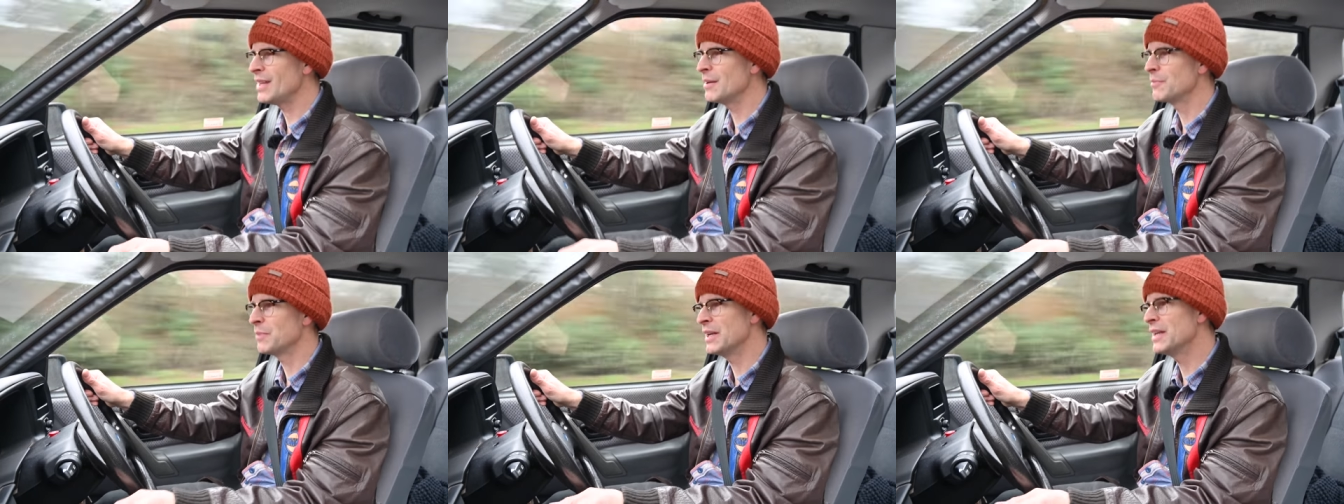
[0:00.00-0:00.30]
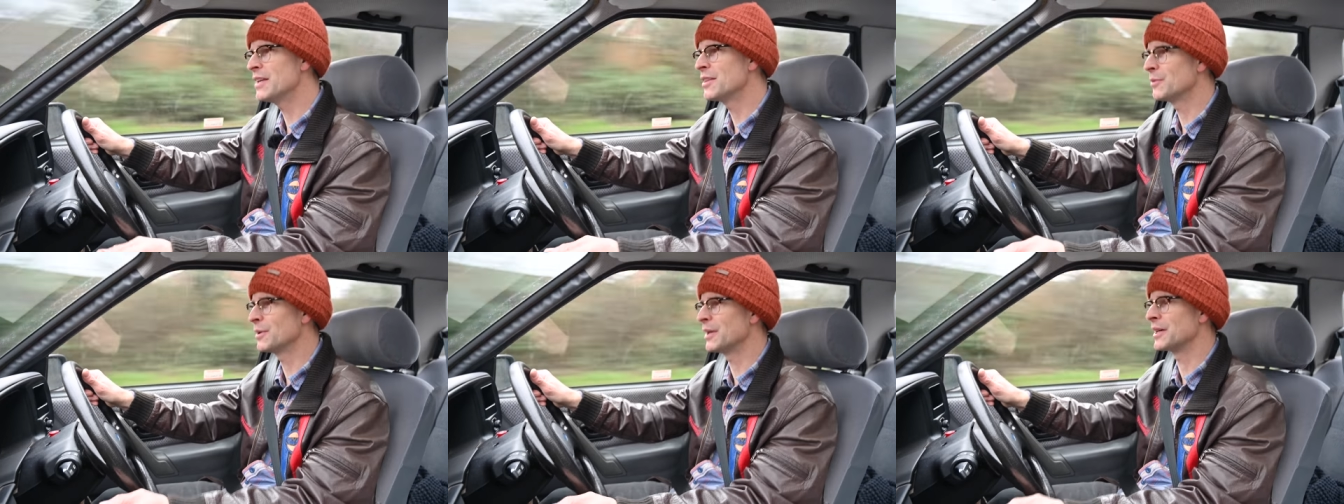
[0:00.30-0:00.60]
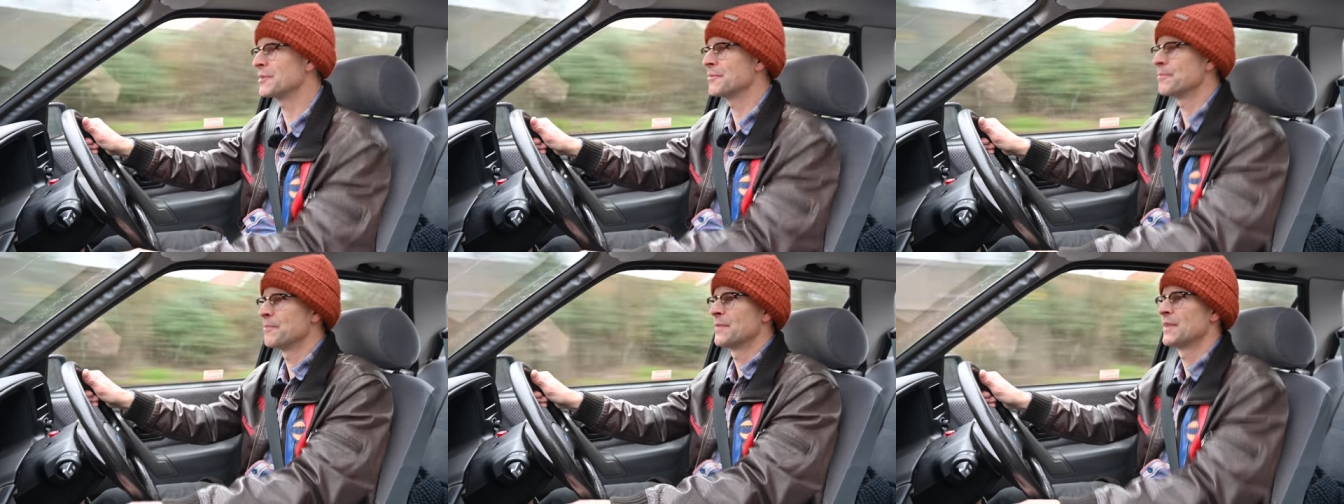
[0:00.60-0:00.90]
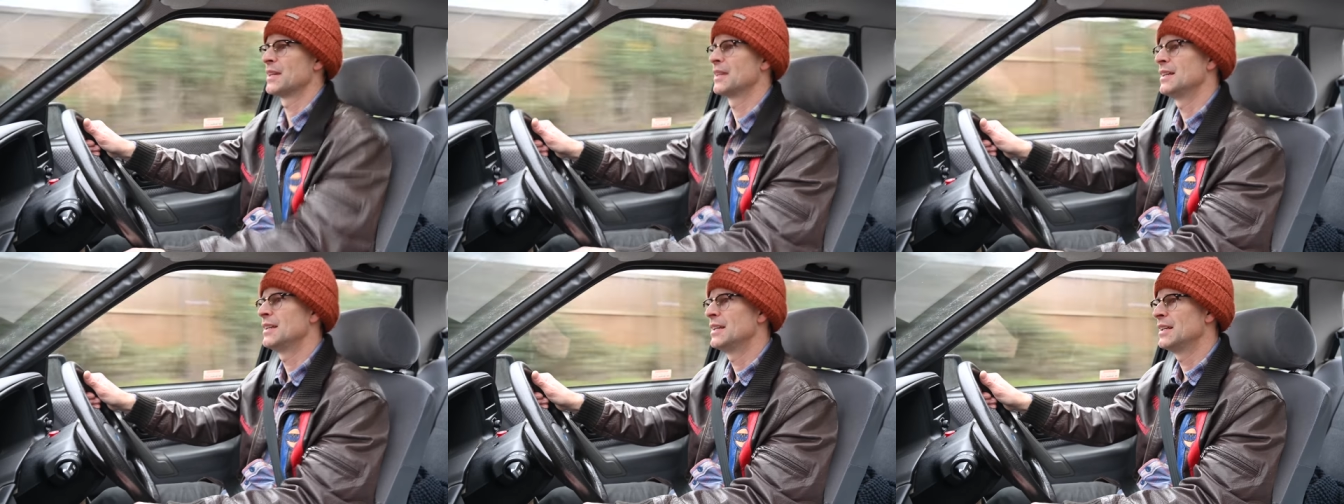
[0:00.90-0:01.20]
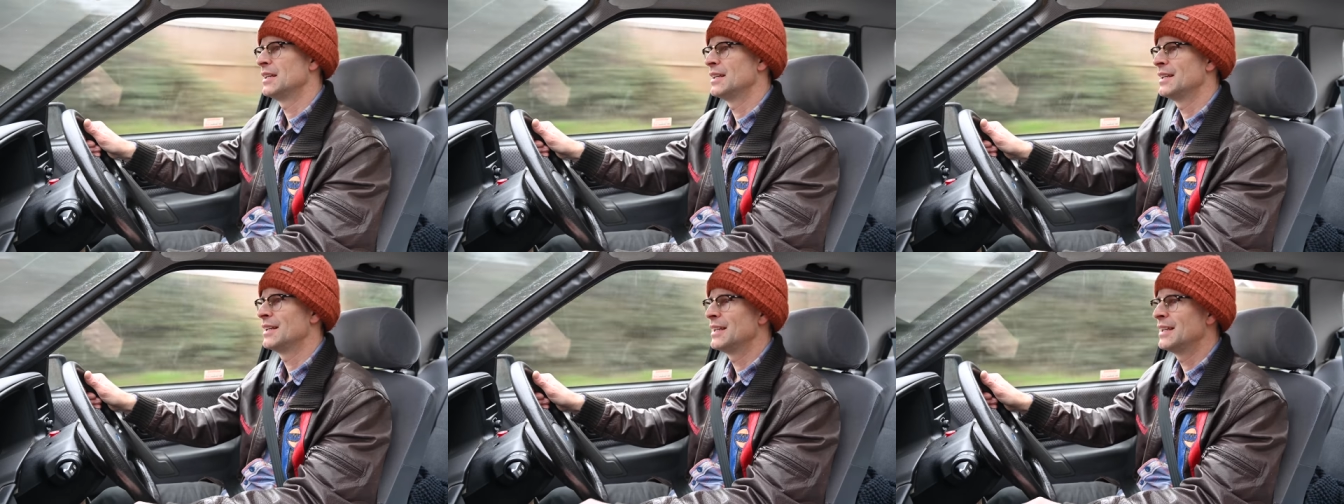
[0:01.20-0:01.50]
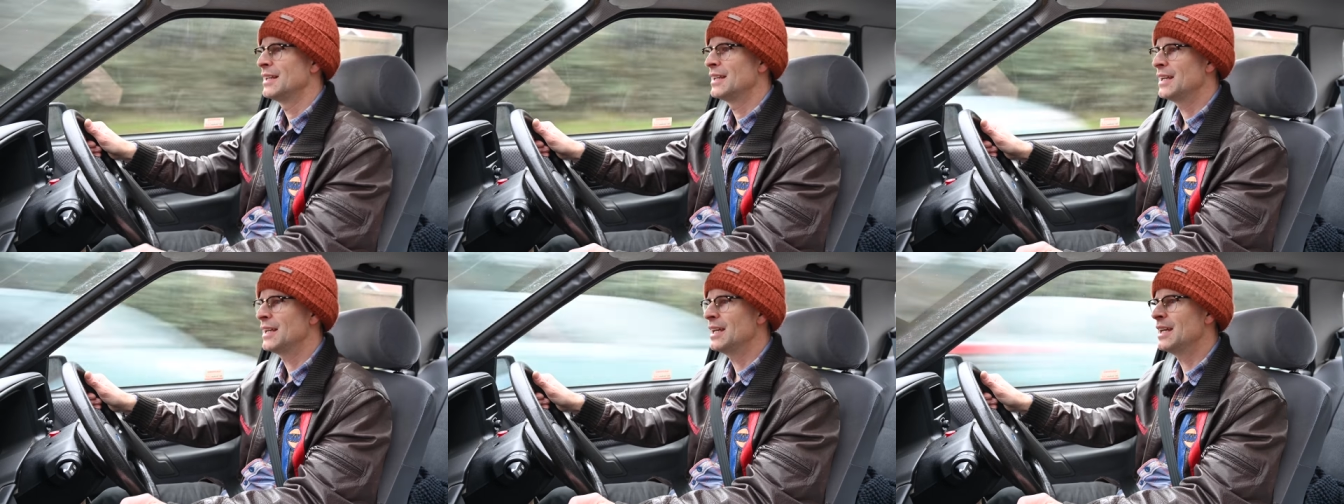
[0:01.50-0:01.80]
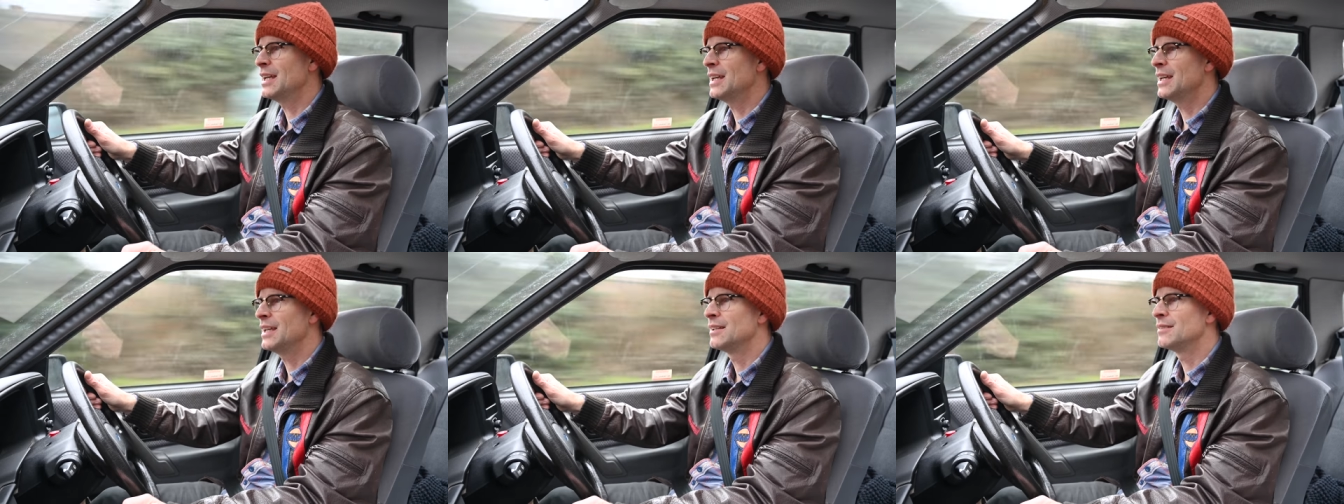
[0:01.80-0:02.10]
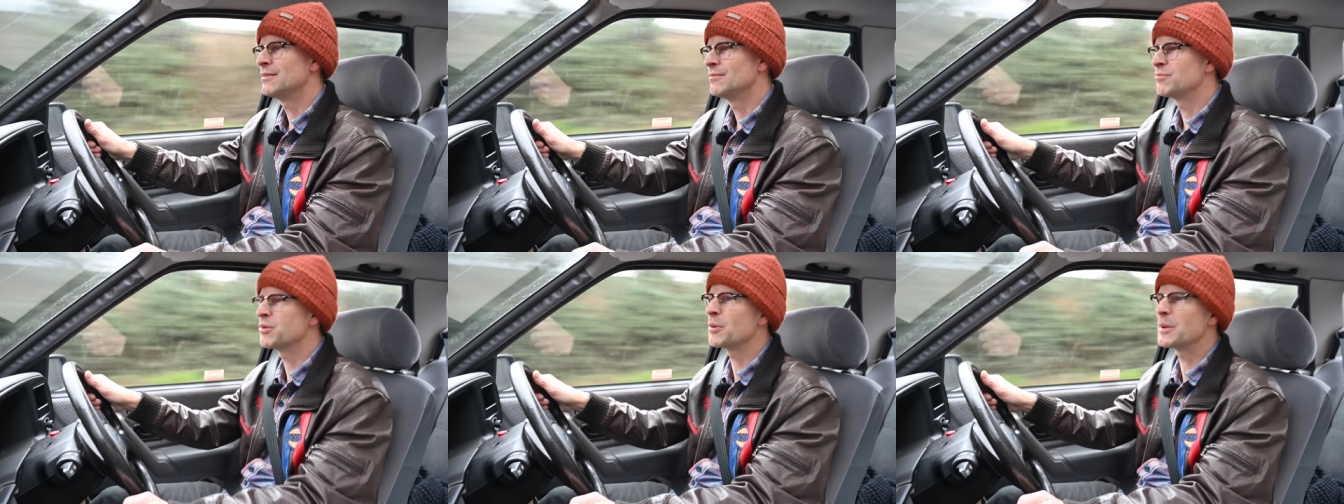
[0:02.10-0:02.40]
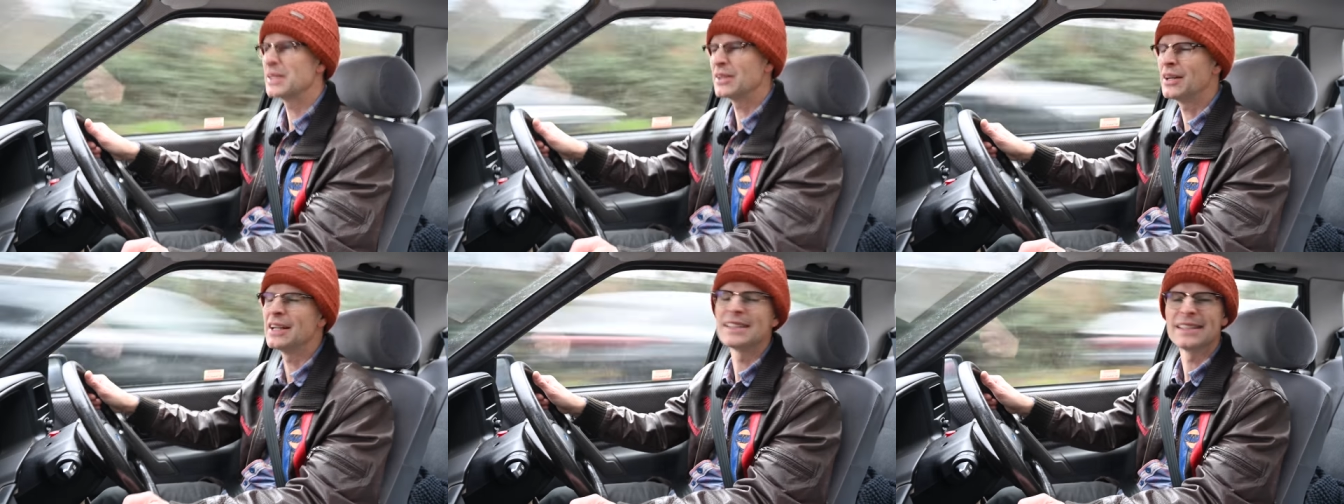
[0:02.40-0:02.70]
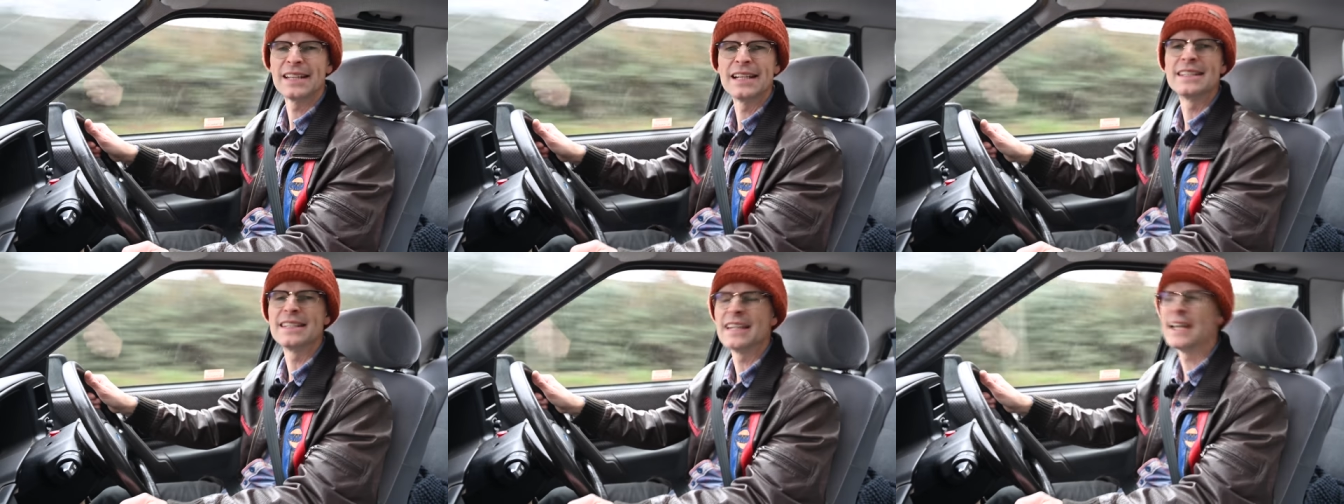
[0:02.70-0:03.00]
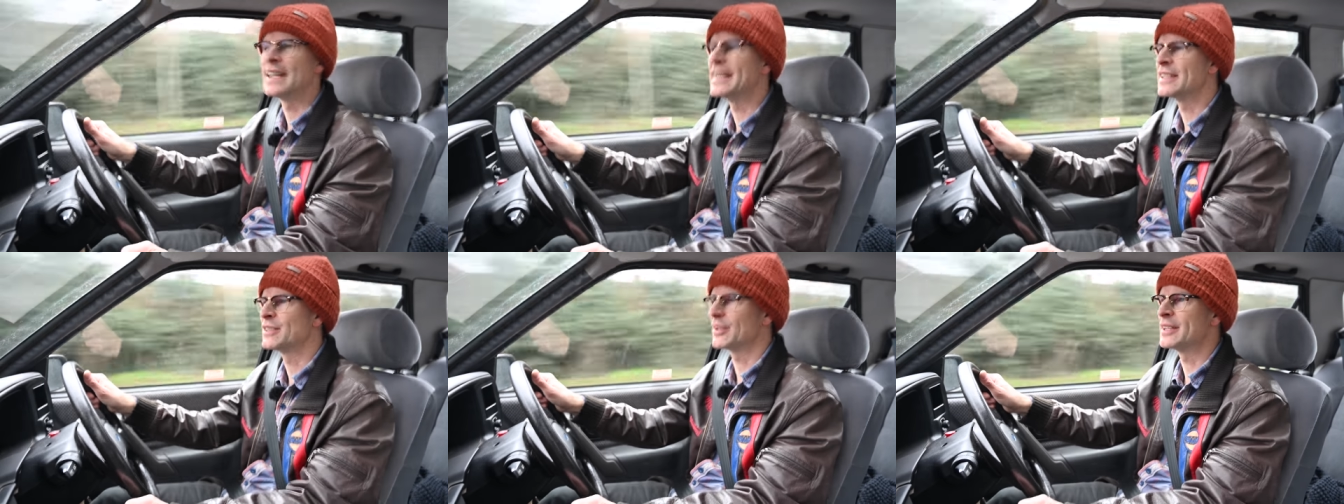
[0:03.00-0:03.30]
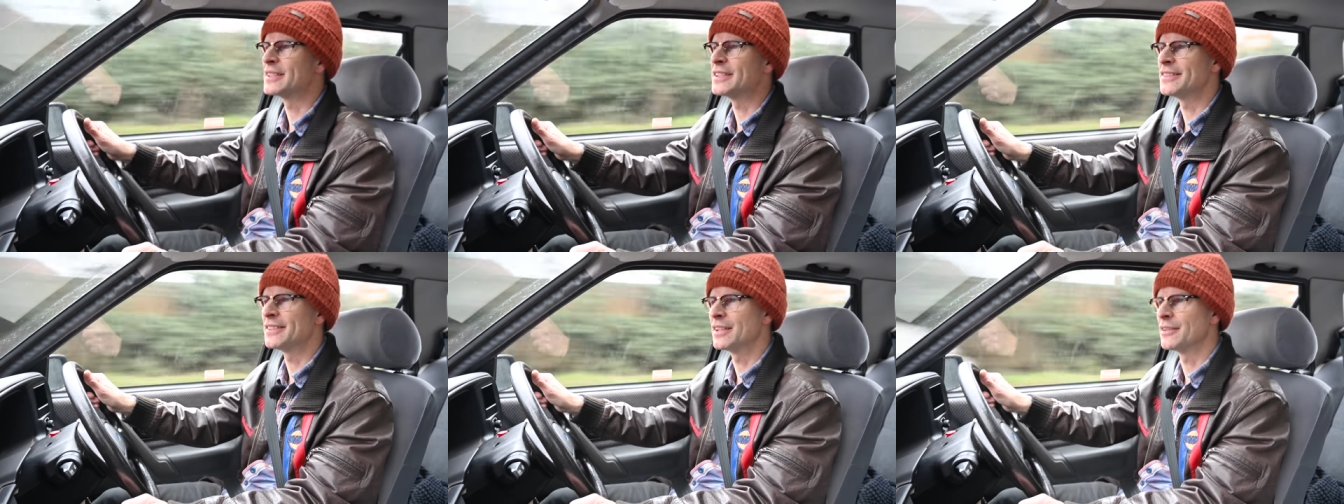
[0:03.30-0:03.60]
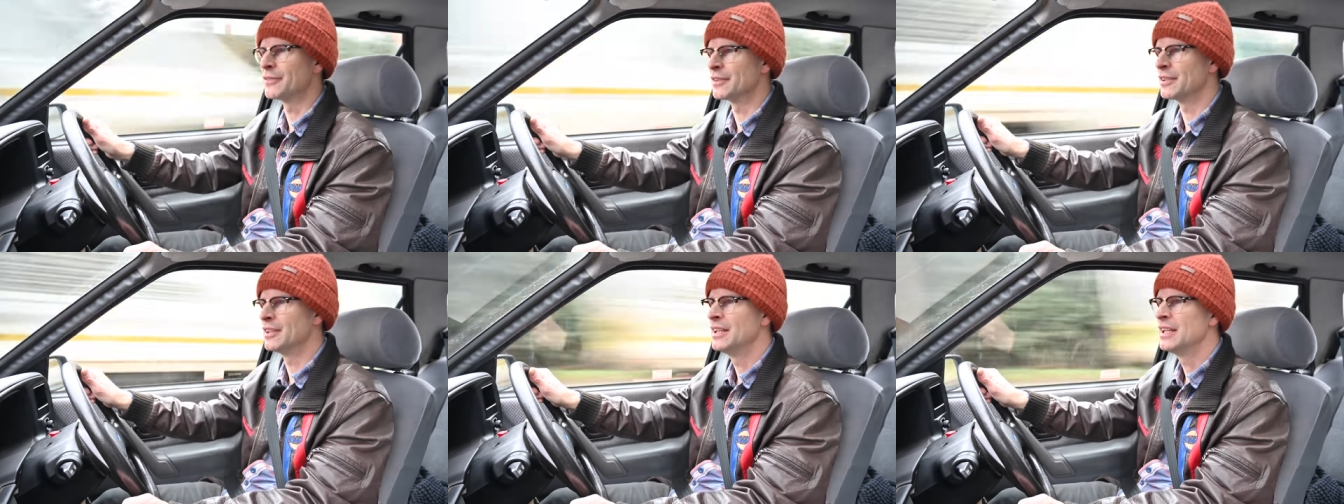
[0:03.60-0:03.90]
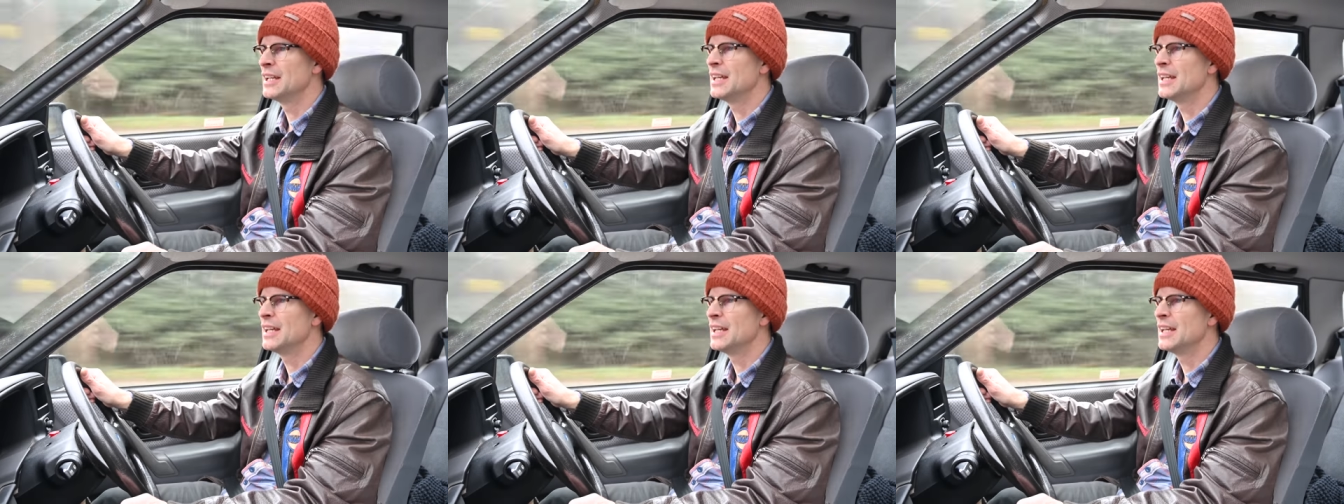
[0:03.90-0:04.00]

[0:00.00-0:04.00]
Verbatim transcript: But either way, in probably 1988 or 87,